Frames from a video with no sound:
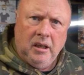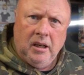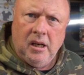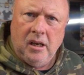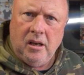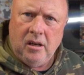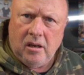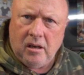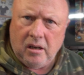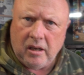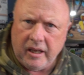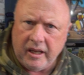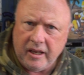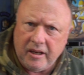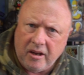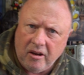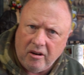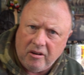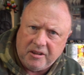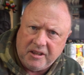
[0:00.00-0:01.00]
Oh yeah,
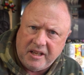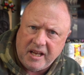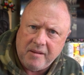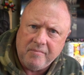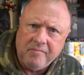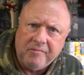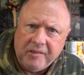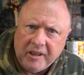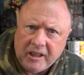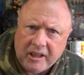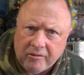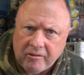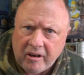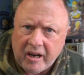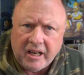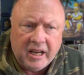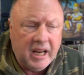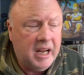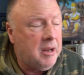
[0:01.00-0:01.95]
goddamn fucking rain.